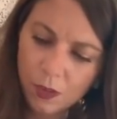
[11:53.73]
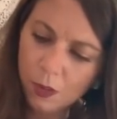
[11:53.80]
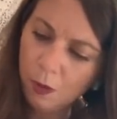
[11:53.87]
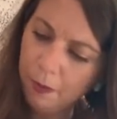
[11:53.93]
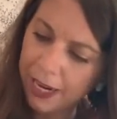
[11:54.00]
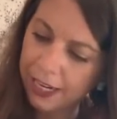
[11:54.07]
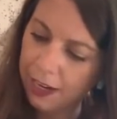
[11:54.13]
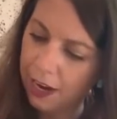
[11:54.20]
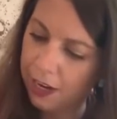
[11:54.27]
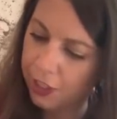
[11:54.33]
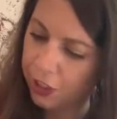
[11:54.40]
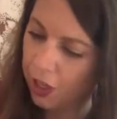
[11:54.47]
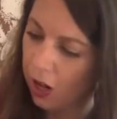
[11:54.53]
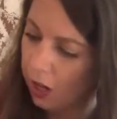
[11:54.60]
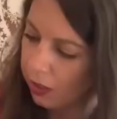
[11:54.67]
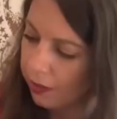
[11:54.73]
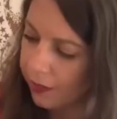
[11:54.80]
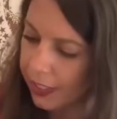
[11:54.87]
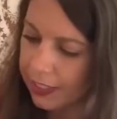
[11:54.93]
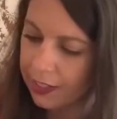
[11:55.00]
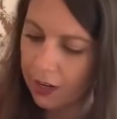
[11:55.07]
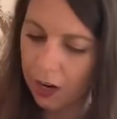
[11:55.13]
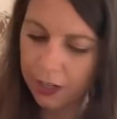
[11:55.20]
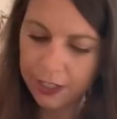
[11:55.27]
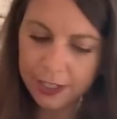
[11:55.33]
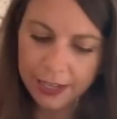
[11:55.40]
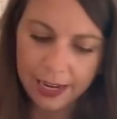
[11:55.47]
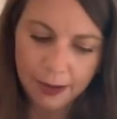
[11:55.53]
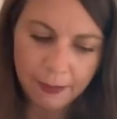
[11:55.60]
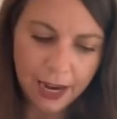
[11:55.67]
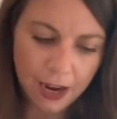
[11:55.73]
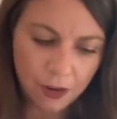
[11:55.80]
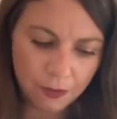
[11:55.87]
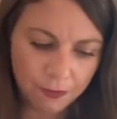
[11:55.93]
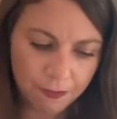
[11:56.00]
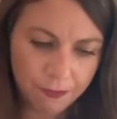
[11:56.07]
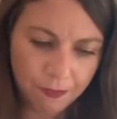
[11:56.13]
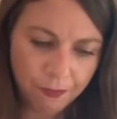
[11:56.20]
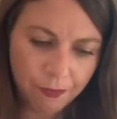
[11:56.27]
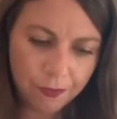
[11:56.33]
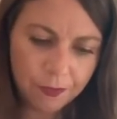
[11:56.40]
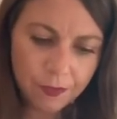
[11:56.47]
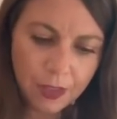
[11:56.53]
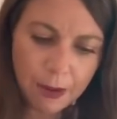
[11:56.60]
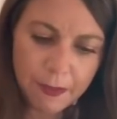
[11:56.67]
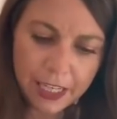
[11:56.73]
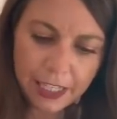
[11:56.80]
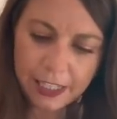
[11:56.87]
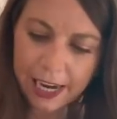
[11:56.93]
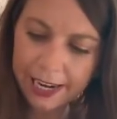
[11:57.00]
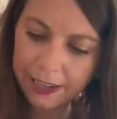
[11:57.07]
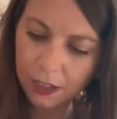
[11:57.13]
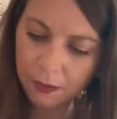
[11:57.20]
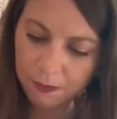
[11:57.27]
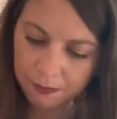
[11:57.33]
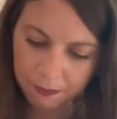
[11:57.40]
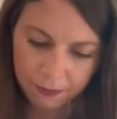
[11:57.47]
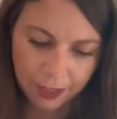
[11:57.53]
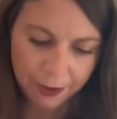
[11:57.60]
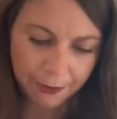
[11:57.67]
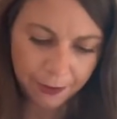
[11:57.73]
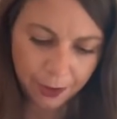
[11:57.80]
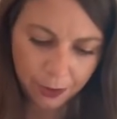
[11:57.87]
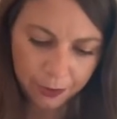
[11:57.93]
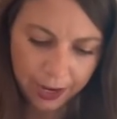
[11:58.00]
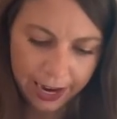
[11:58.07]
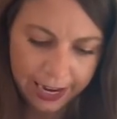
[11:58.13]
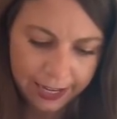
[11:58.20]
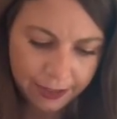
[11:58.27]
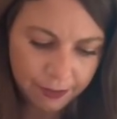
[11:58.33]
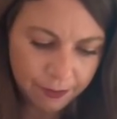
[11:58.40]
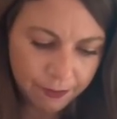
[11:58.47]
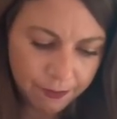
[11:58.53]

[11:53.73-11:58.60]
Oh my gosh, all of these cards came out. I'm going to take them. They feel right.